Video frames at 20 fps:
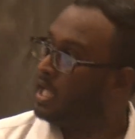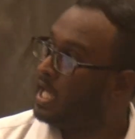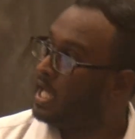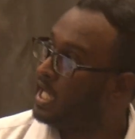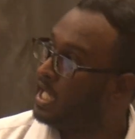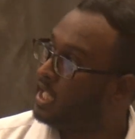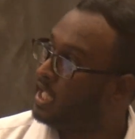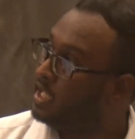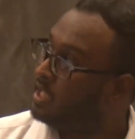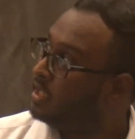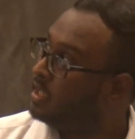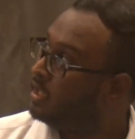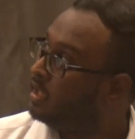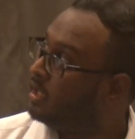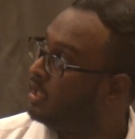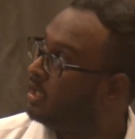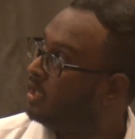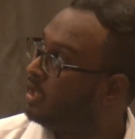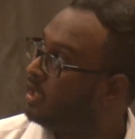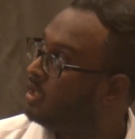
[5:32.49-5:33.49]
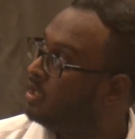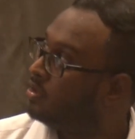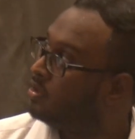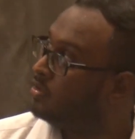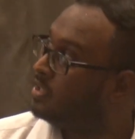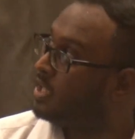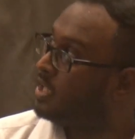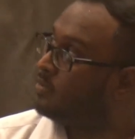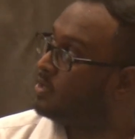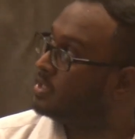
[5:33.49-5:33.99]
And
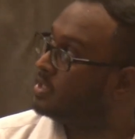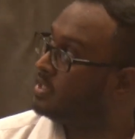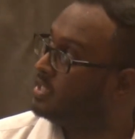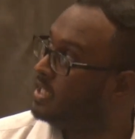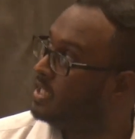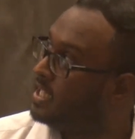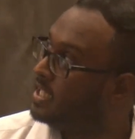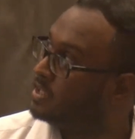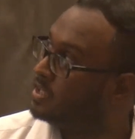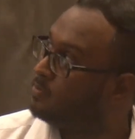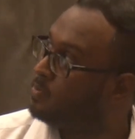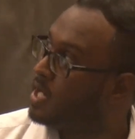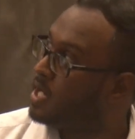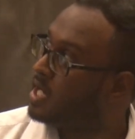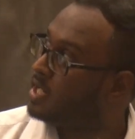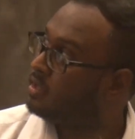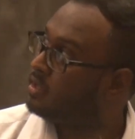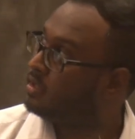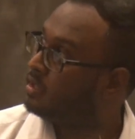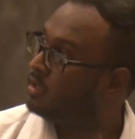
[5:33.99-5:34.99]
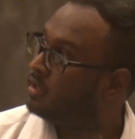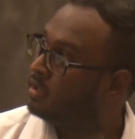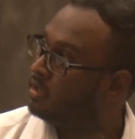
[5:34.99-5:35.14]
so that was the next part.